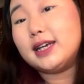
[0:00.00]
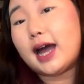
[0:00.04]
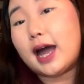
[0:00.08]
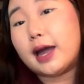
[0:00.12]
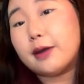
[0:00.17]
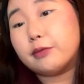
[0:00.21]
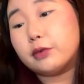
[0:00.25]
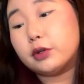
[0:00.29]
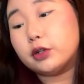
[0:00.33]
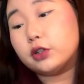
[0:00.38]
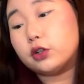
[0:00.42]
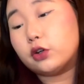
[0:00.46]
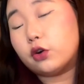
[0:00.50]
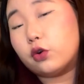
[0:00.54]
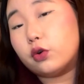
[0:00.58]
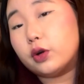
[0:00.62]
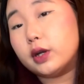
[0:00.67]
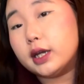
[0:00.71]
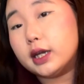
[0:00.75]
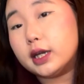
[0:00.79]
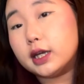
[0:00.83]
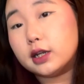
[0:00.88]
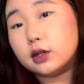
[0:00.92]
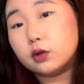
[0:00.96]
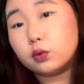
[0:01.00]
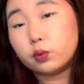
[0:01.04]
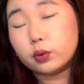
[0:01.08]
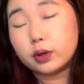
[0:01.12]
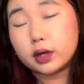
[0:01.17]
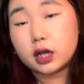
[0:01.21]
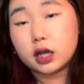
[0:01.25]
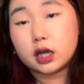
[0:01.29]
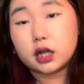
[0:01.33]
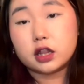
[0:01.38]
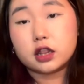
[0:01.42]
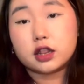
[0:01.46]
I'm gonna go in
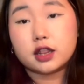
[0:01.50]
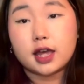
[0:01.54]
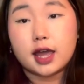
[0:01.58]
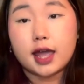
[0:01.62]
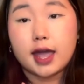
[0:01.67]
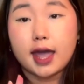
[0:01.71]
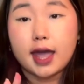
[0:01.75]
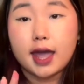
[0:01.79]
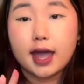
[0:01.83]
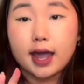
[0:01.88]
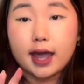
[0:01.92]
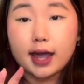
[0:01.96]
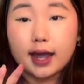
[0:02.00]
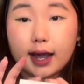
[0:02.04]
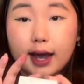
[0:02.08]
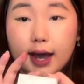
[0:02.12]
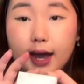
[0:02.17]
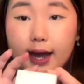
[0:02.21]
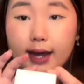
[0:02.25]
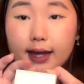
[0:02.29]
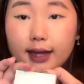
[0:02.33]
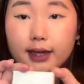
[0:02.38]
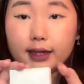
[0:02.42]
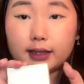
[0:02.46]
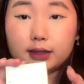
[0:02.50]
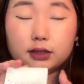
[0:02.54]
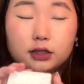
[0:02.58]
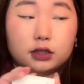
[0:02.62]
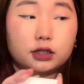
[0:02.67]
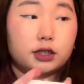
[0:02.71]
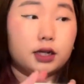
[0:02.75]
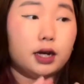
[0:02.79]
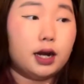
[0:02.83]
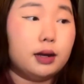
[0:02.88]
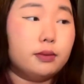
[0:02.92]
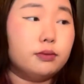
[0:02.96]
with a
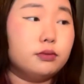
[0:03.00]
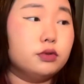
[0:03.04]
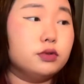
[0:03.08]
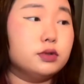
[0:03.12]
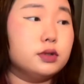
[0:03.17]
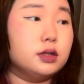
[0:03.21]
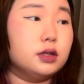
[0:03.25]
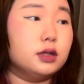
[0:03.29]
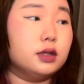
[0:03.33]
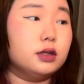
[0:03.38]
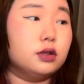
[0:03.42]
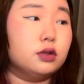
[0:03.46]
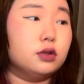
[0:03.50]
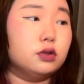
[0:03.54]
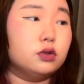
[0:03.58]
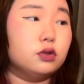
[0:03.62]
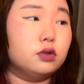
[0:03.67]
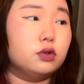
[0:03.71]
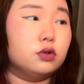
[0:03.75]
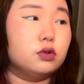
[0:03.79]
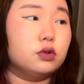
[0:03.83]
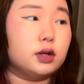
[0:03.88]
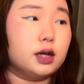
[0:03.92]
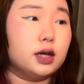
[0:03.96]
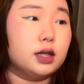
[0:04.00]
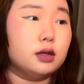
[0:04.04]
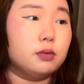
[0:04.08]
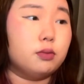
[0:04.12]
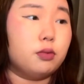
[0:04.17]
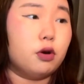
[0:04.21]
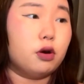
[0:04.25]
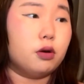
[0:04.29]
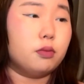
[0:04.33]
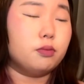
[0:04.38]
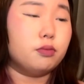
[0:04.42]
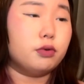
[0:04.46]
highlighter. I'm using the good old
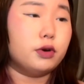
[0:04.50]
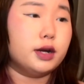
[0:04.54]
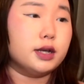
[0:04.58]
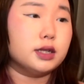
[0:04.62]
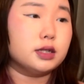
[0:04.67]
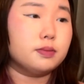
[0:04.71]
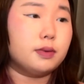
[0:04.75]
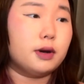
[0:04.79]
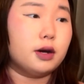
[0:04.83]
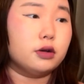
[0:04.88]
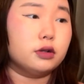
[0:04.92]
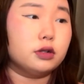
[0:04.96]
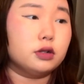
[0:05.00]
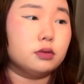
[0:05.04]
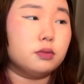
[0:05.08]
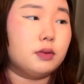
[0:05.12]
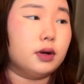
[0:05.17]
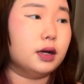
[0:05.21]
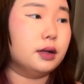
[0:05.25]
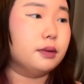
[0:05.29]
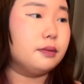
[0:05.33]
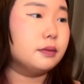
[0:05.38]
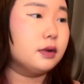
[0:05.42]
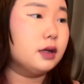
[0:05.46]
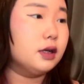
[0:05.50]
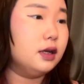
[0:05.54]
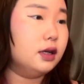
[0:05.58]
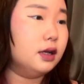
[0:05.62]
Colourpop pressed powder one.